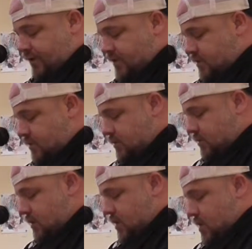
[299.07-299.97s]
reasons.
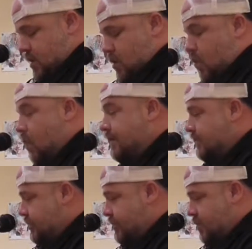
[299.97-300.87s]
One,
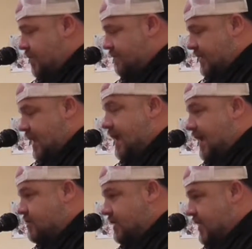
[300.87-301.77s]
to show off that I
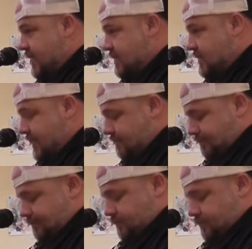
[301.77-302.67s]
actually can
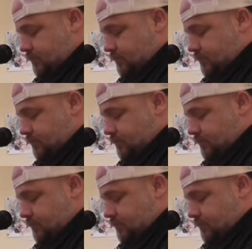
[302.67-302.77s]
sing.